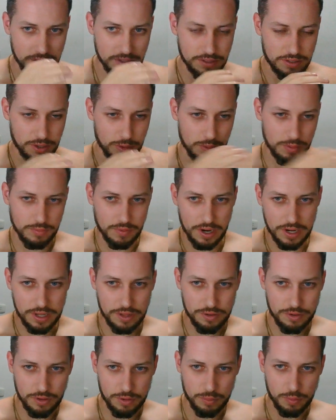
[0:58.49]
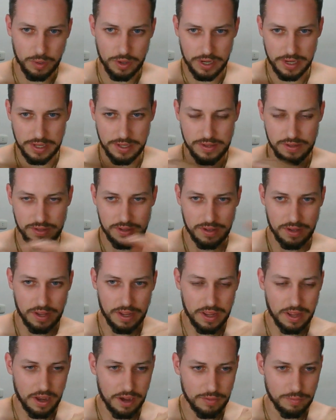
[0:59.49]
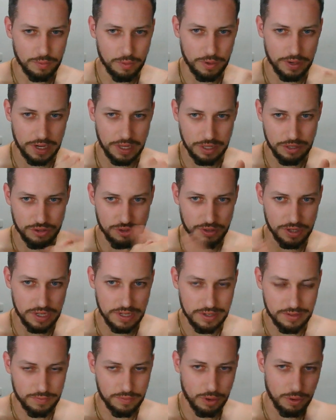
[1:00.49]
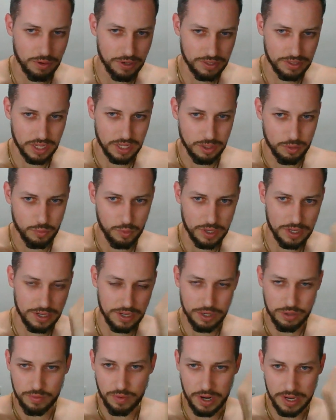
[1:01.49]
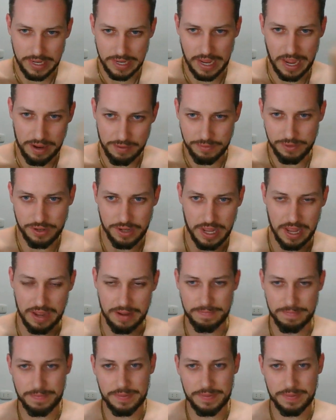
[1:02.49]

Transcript: So we're running through the woods, avoiding the trees, focused on the one deer running after that.